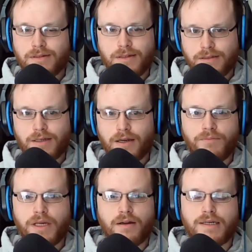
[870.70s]
going to
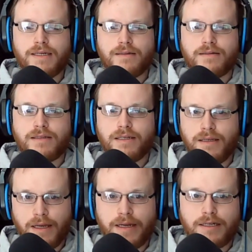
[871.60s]
be on
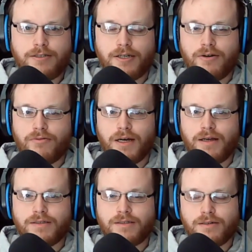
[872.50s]
the NHL
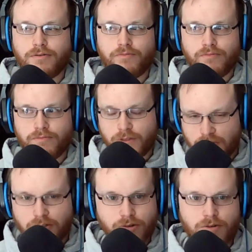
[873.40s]
roster
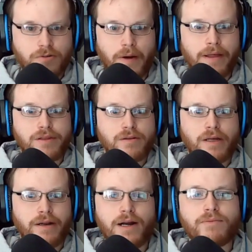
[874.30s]
sooner rather than
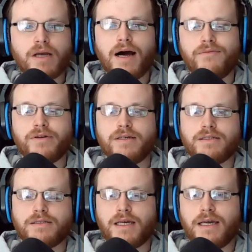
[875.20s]
later. I'm confident
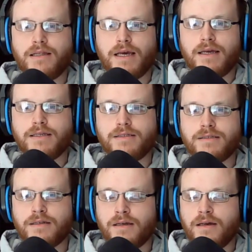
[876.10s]
in saying that
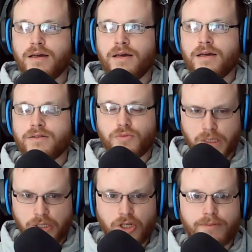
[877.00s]
he's
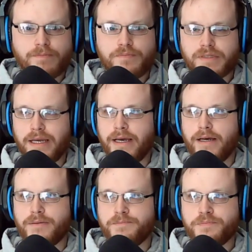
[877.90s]
really good,
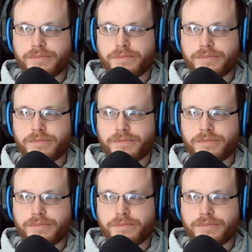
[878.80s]
and